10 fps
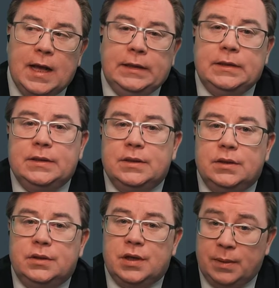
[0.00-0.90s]
and it's
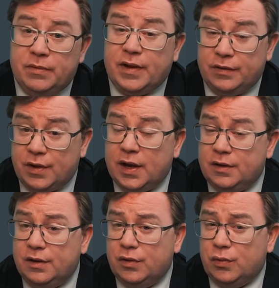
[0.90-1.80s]
a type of
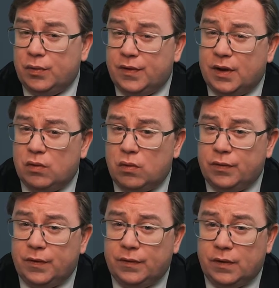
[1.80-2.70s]
anxiety disorder that
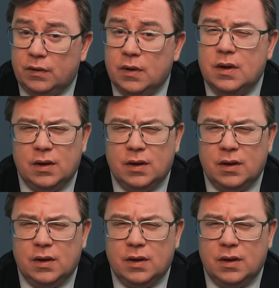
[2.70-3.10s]
causes an